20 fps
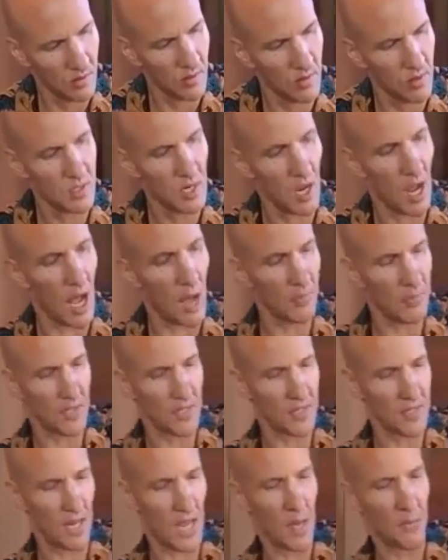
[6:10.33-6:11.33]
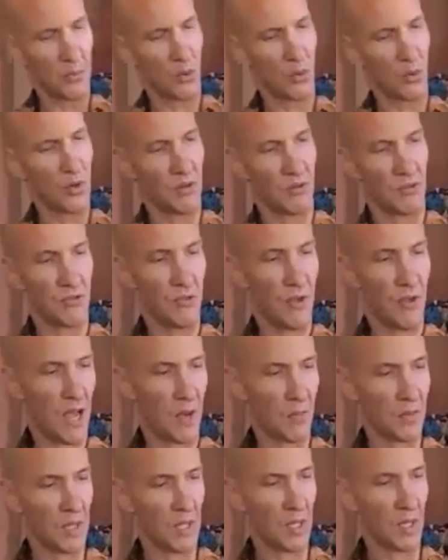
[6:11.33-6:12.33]
top disciple and
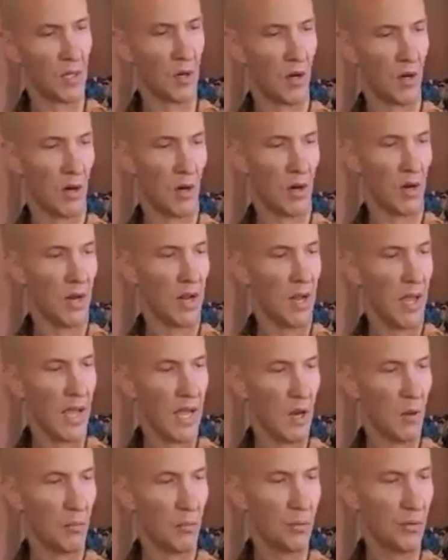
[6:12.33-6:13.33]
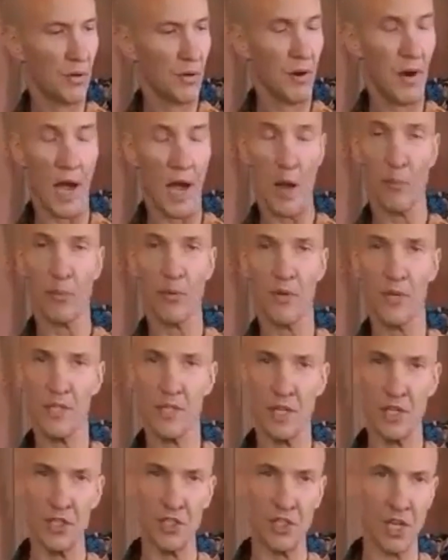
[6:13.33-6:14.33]
family, or emperor, empress
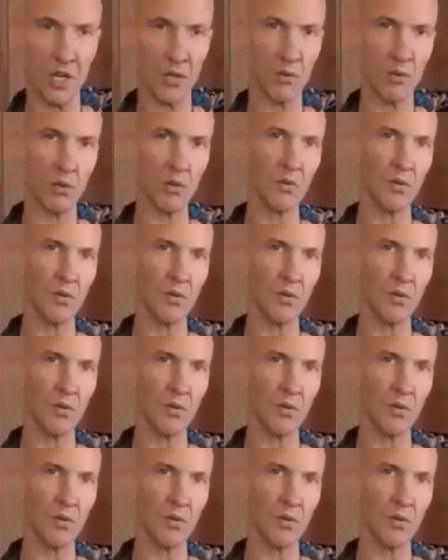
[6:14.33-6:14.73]
in general.